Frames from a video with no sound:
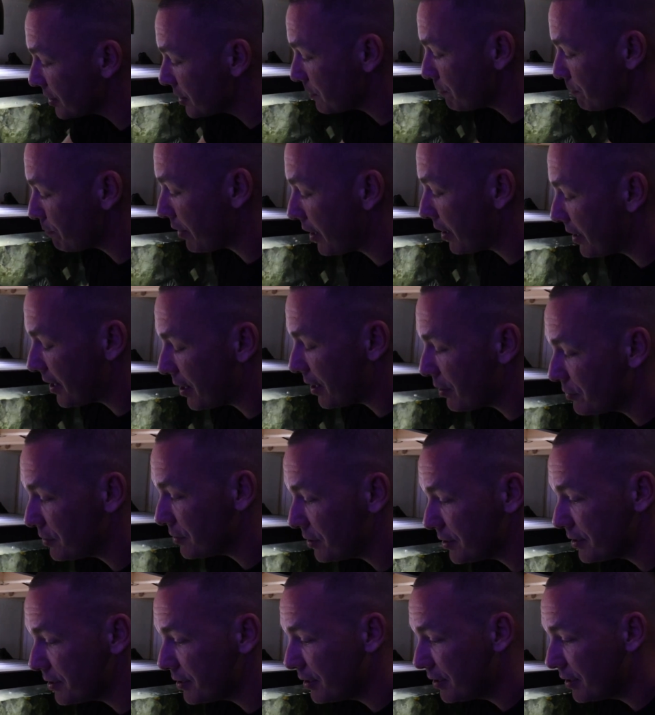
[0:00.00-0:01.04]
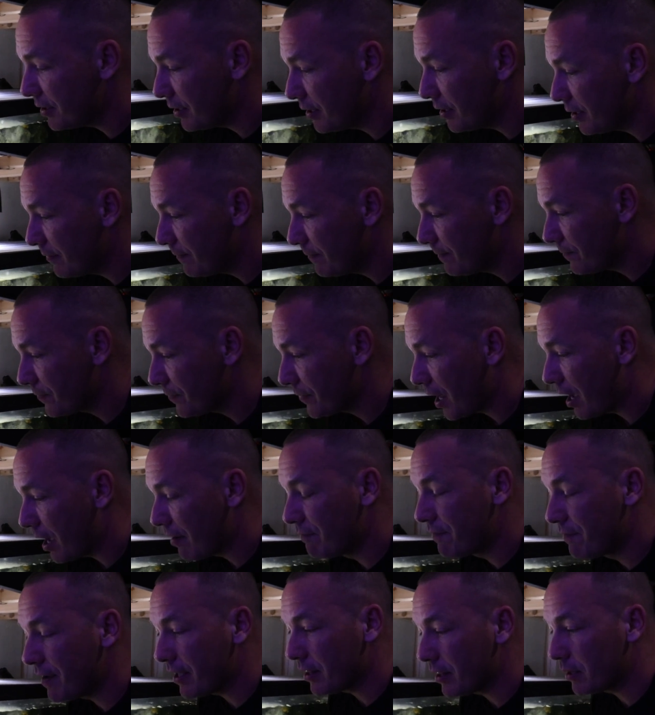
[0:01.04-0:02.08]
spread out
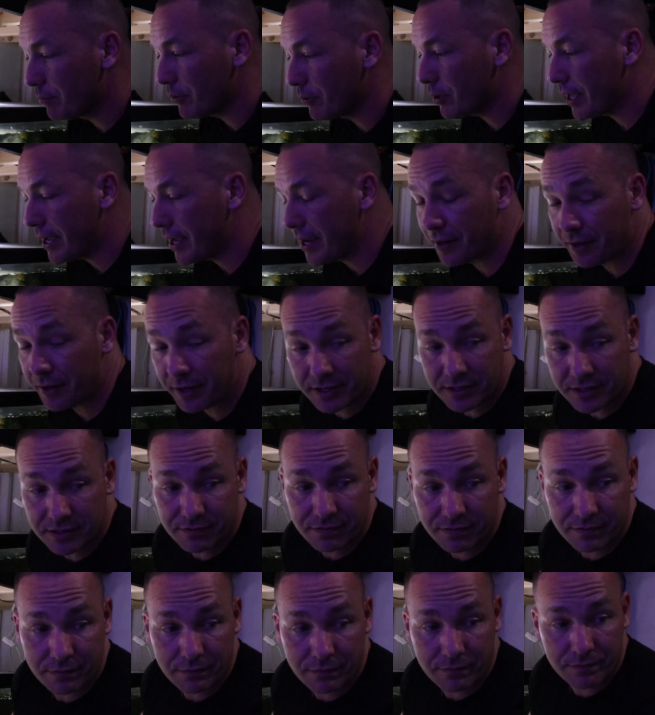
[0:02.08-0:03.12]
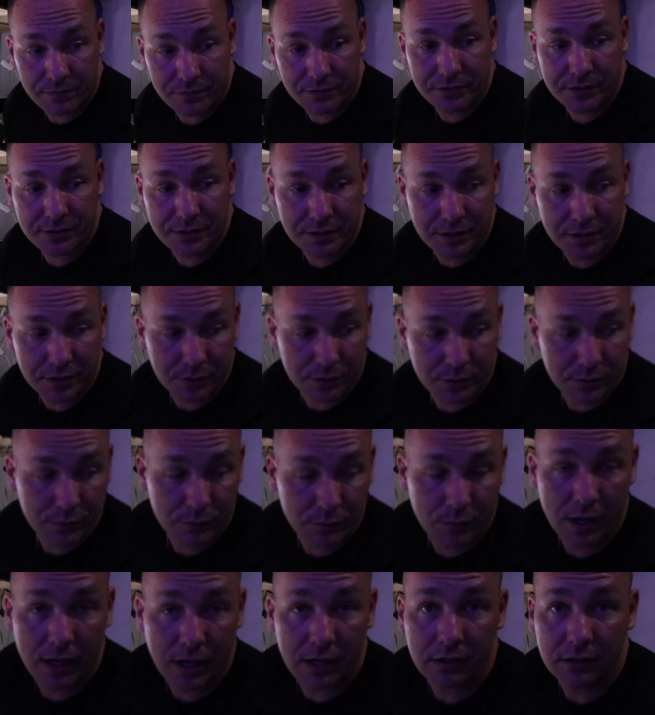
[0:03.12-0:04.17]
available areas to,
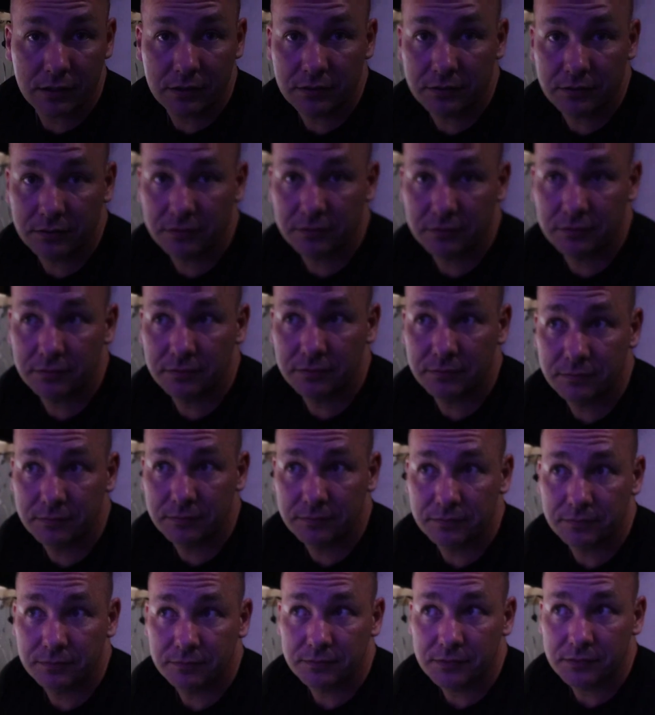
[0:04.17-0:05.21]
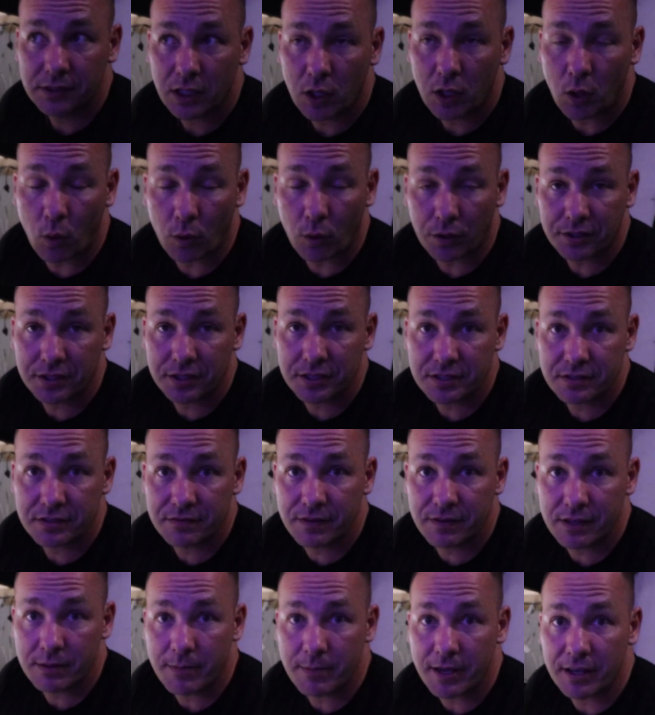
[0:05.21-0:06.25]
well, court his
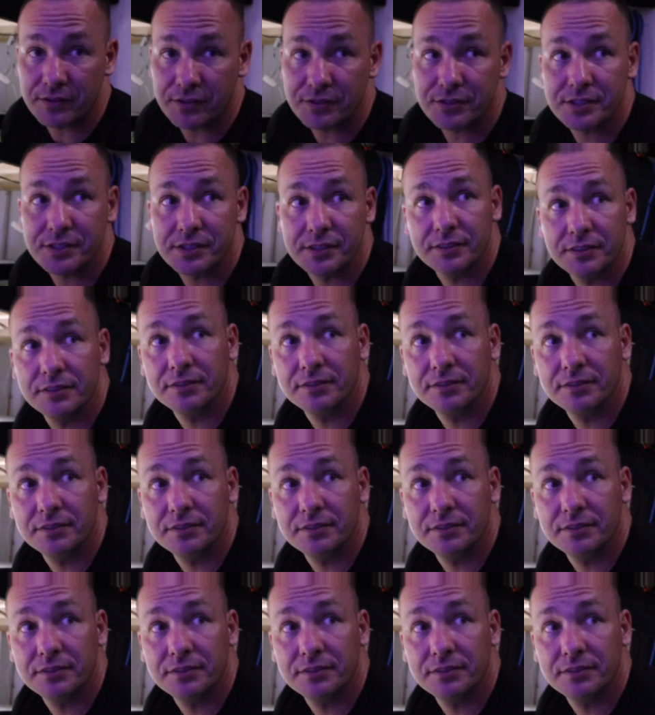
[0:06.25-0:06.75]
females.